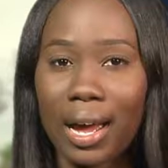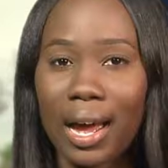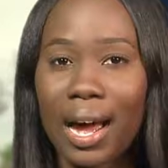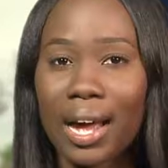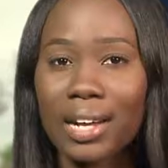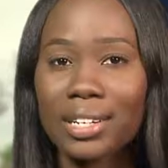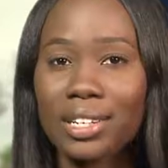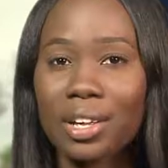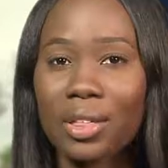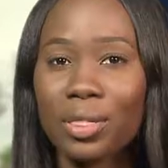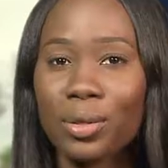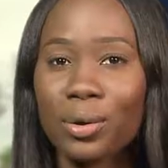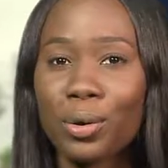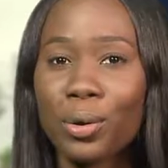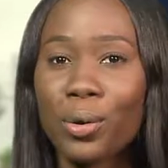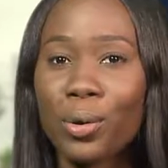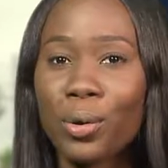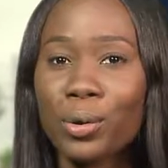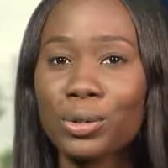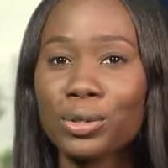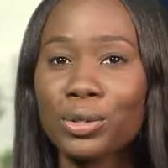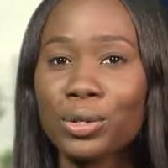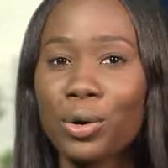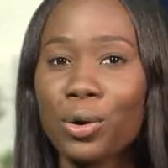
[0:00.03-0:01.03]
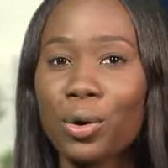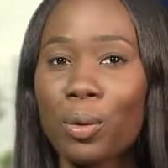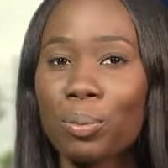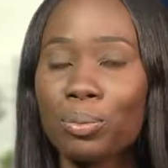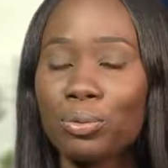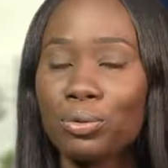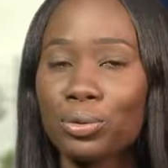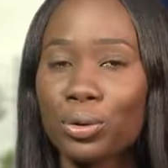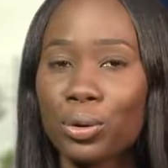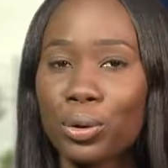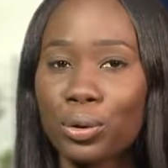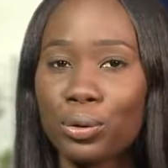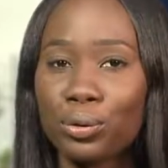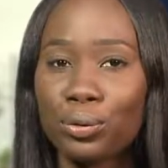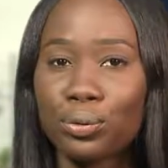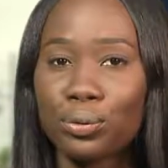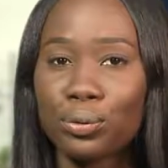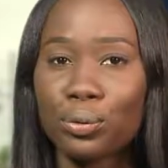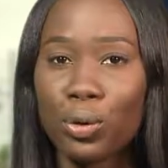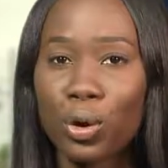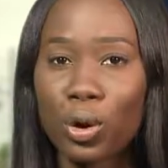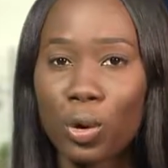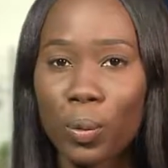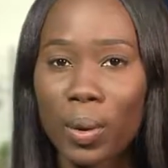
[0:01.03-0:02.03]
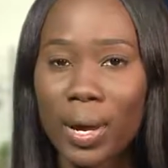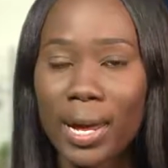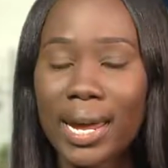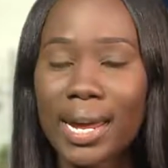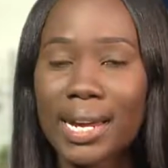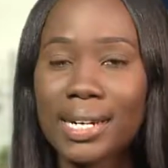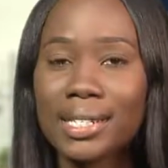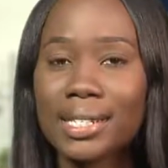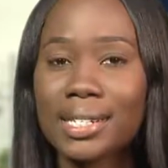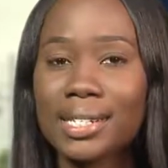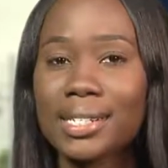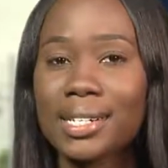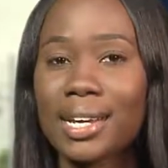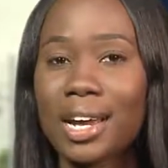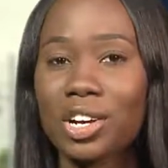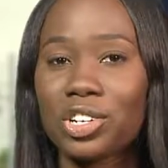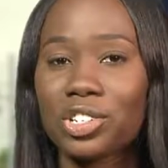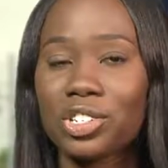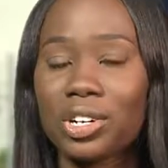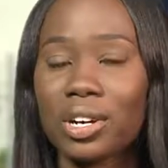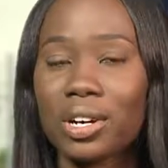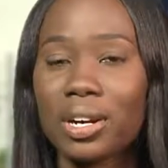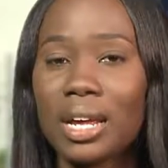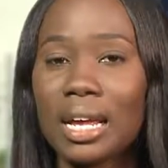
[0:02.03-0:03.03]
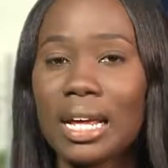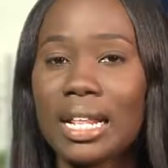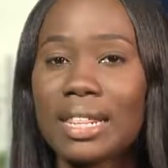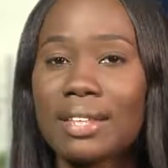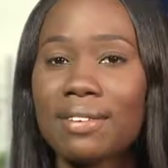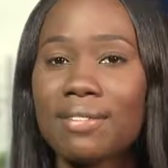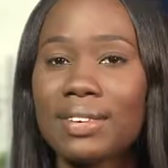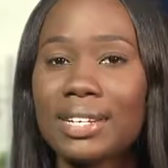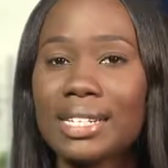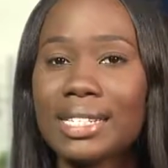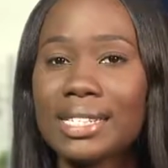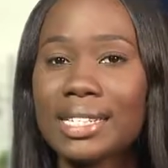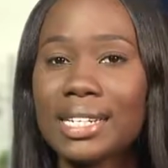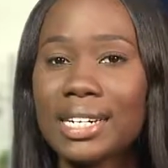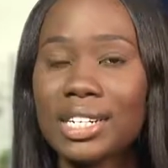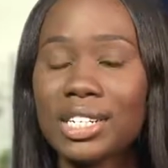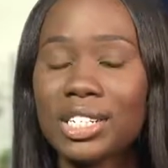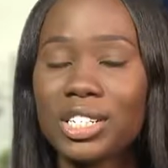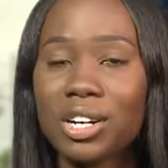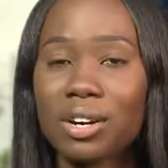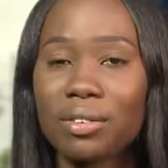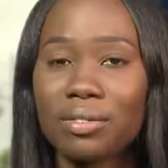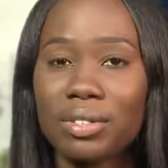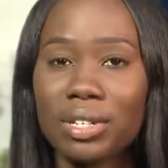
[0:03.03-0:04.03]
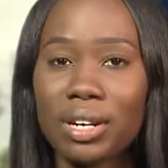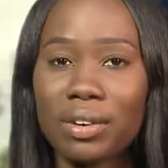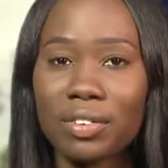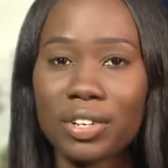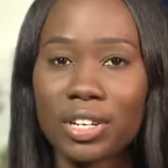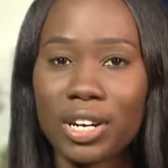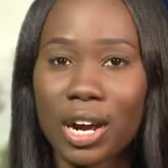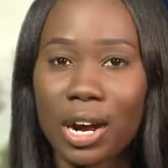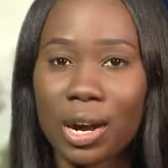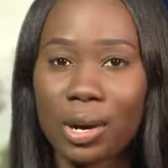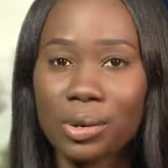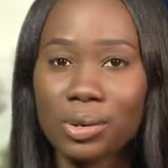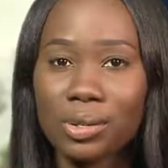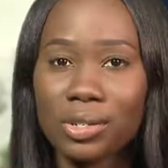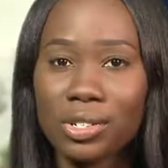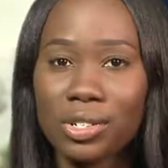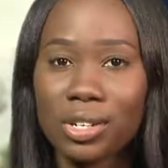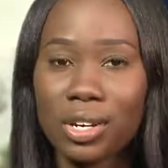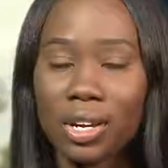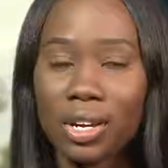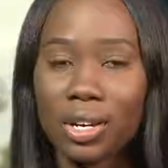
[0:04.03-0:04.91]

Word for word: At the Old Hope Road four-way intersection in the vicinity of Devon House,